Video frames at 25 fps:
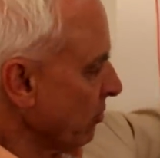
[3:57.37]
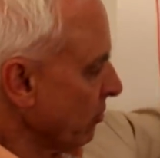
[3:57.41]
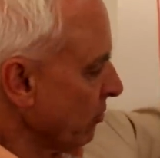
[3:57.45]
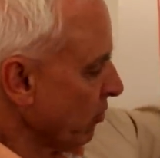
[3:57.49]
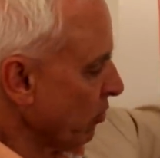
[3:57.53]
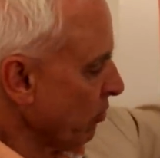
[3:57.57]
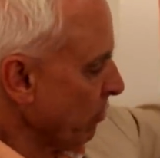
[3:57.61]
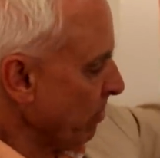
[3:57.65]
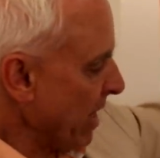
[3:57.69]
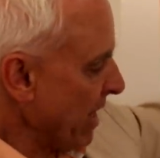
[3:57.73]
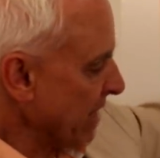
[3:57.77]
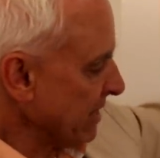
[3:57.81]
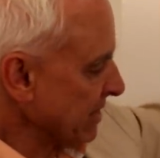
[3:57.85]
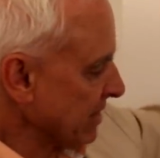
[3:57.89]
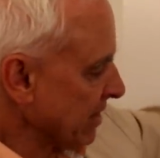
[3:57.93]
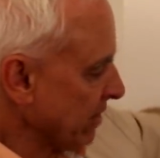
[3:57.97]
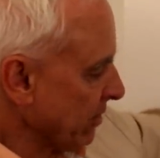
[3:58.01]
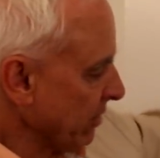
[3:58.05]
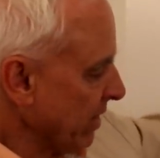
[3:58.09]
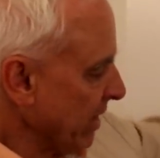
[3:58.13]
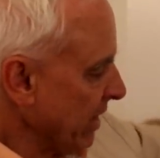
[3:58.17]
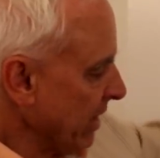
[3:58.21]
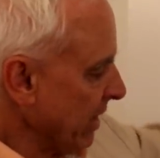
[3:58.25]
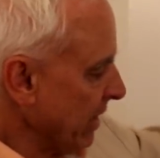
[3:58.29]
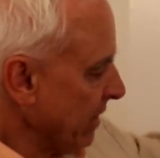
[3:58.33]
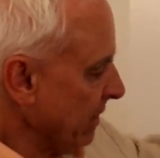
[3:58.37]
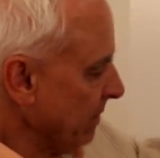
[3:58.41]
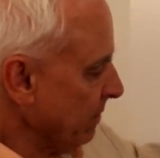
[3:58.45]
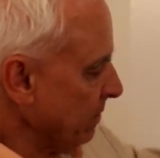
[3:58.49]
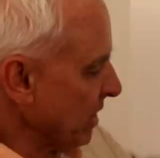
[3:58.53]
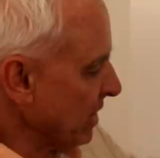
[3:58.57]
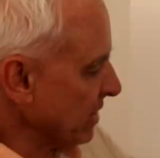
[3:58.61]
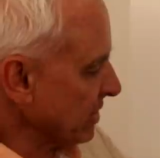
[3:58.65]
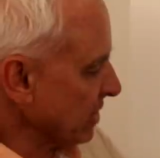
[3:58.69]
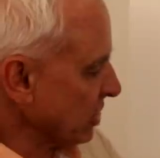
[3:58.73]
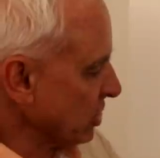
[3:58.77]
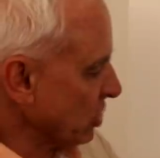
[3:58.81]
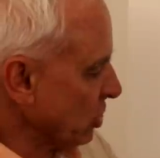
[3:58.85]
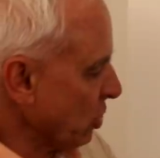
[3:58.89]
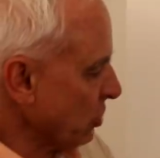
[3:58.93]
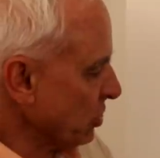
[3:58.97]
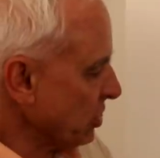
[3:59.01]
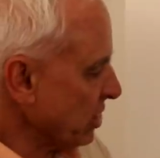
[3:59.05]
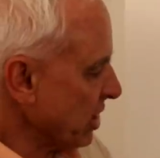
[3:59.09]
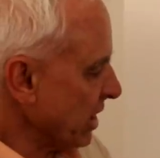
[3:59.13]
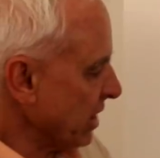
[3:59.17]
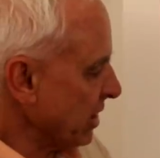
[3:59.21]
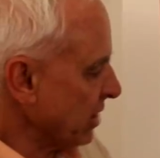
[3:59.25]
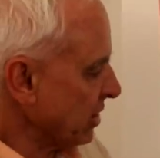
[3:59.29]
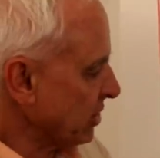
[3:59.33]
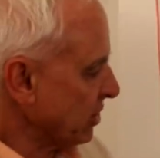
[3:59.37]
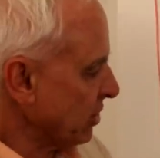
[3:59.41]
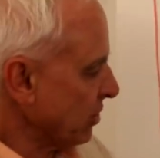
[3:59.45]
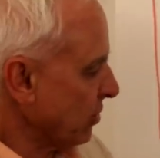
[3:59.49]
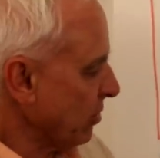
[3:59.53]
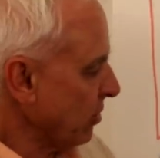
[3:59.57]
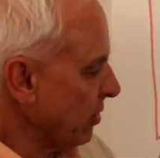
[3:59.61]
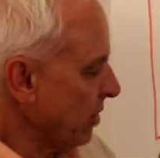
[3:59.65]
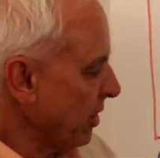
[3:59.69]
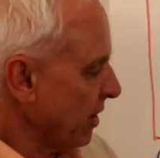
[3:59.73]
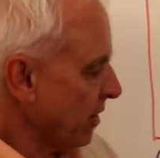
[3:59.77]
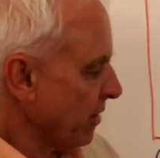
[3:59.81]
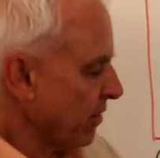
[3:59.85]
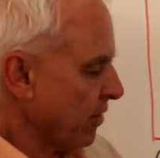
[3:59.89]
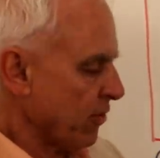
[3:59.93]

group S3 is associated to